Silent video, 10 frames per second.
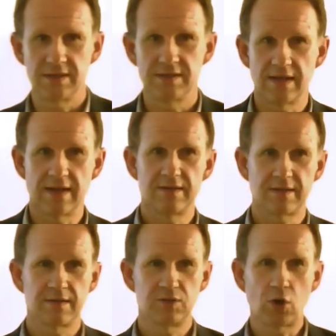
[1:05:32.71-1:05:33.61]
And
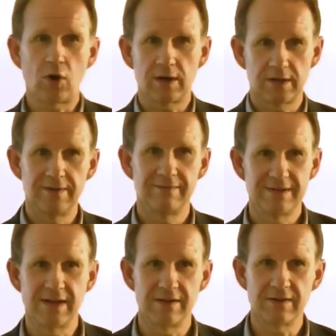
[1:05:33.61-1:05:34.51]
does a dock,
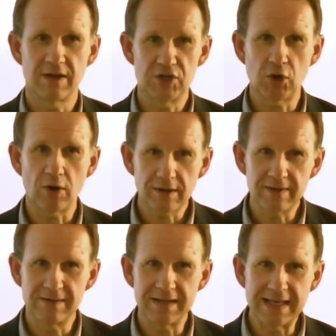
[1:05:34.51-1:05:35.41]
you know, a
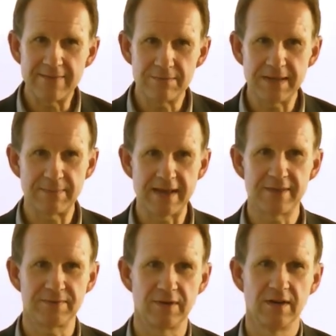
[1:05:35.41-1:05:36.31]
dock can even be
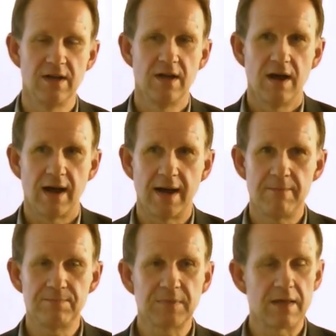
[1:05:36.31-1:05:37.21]
peaceful?
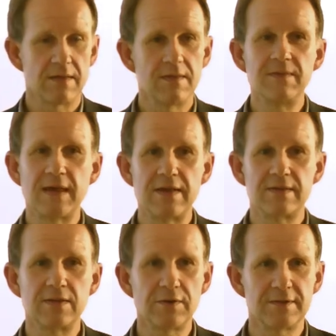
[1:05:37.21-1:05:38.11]

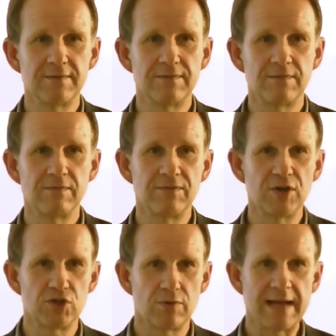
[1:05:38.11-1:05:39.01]
There's lots of
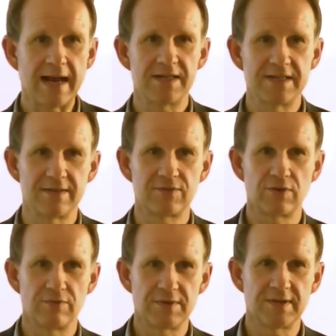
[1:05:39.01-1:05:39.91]
virtual reality
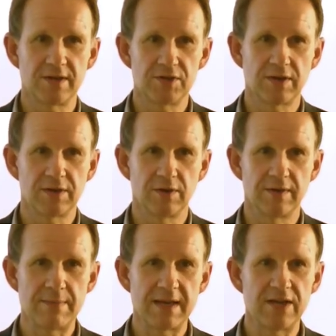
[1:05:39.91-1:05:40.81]
research going
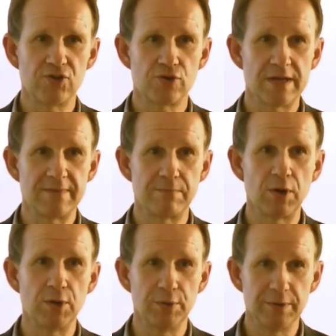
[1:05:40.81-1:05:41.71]
on. They're making trees
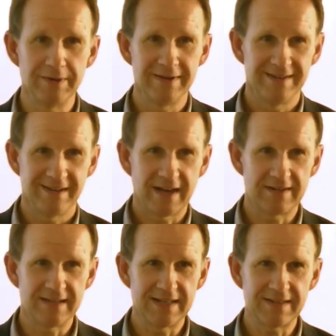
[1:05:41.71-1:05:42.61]
blue
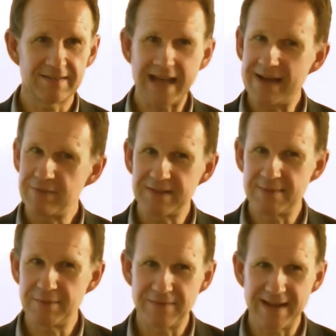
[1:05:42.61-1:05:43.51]
and seeing, does that have the
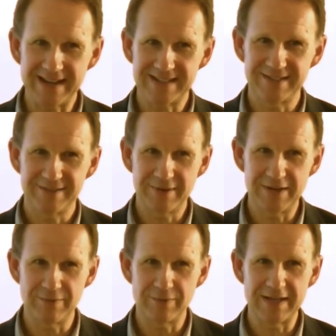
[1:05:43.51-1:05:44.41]
same effect when
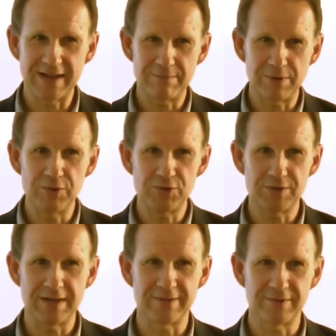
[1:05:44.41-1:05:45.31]
you have blue
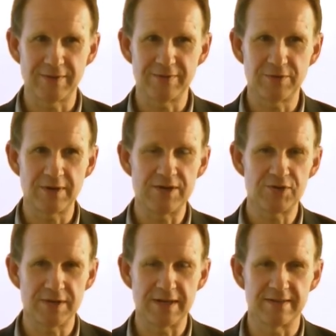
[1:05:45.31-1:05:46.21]
trees rather than green
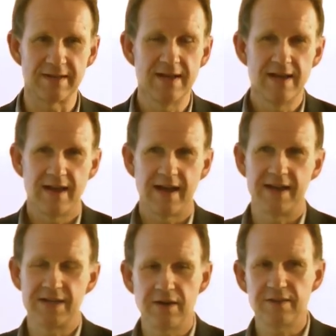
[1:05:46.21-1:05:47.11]
trees?
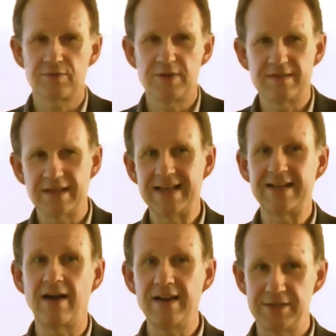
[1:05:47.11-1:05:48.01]
And the answer is
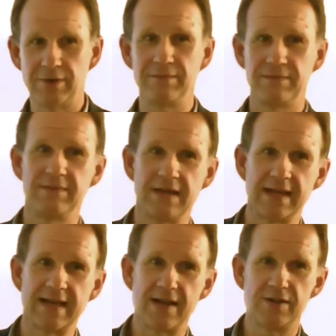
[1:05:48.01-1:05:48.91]
kind of,
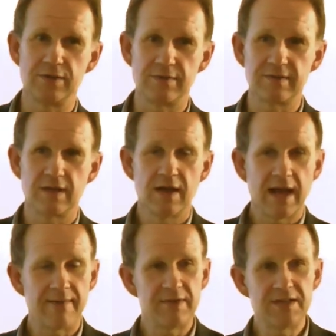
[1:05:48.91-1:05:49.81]
it can do.
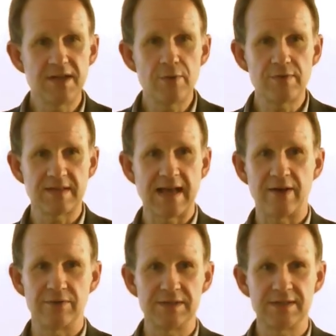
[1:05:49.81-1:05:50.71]
Having no
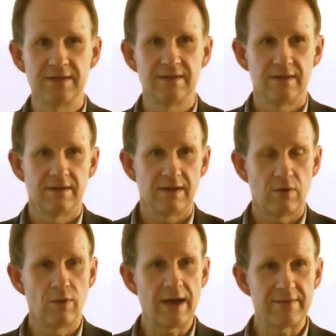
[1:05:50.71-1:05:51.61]
sound
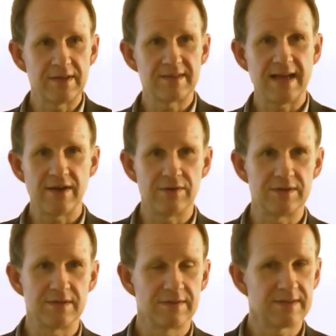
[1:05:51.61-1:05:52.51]
or having
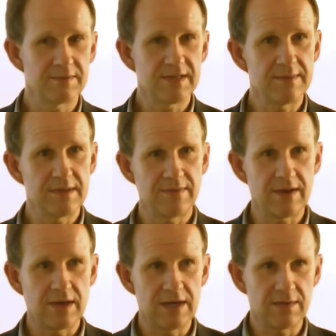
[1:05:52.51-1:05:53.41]
sound, sometimes if
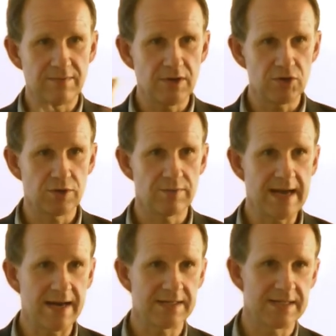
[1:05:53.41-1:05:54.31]
you're in a virtual
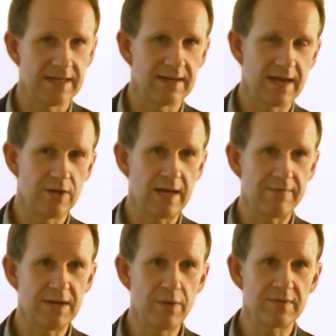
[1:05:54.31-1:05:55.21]
reality and you
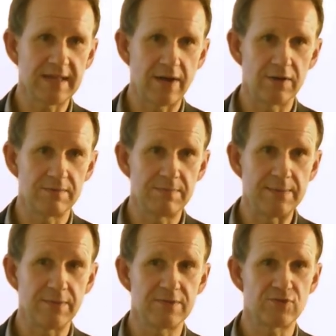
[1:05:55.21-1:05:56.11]
have no sound,
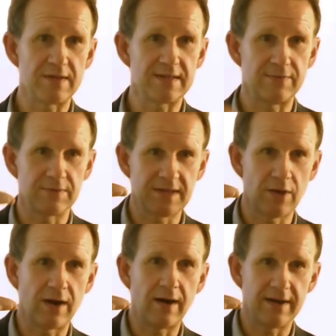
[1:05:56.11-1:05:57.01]
people's stress levels
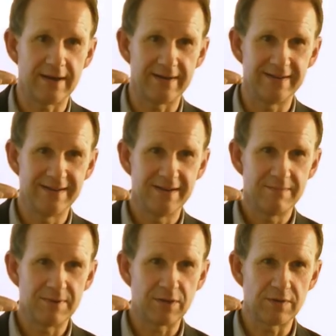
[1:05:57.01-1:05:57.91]
go higher,
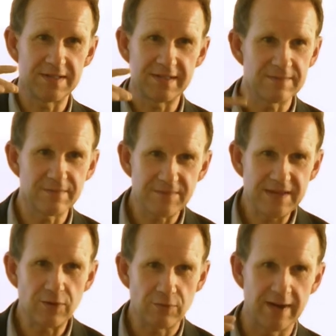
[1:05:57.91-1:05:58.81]
because it doesn't
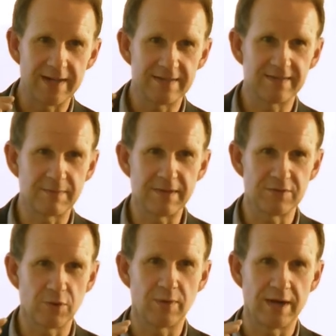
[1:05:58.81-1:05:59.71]
feel right, something is
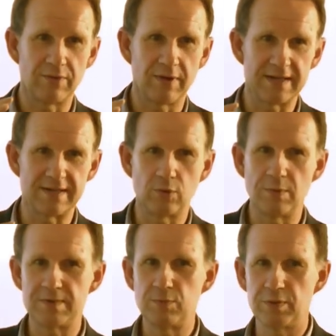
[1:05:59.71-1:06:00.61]
not quite right, it's
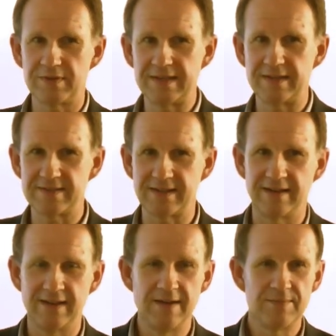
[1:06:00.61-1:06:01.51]
almost more sinister.